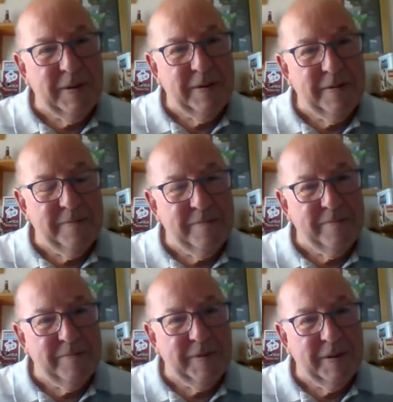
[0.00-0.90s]

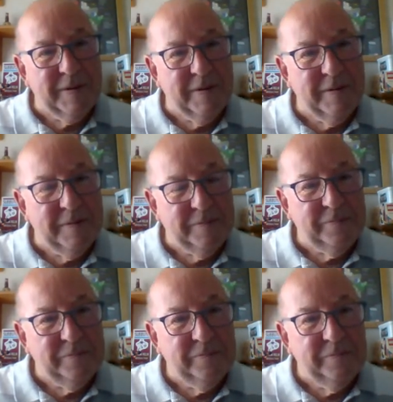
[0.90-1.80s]

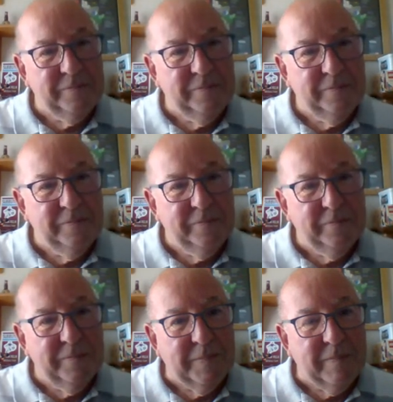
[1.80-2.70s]

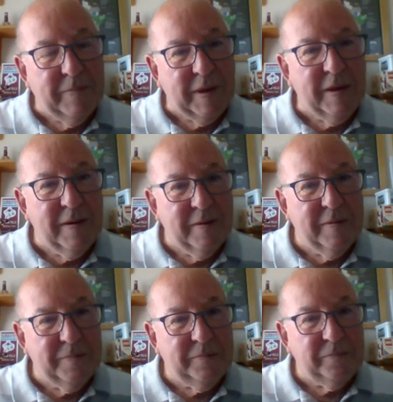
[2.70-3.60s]

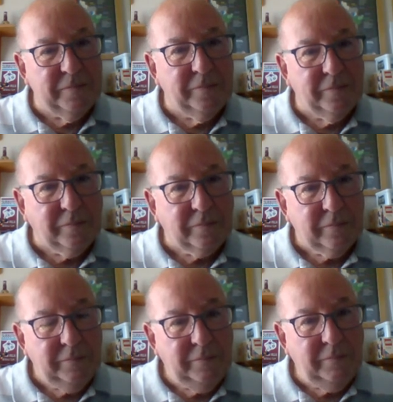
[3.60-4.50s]

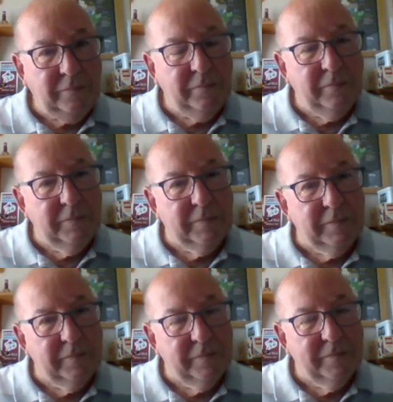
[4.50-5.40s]

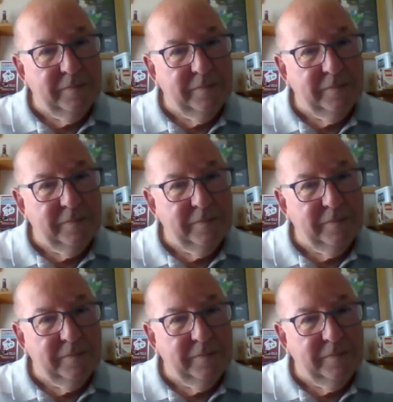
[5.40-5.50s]
(silent)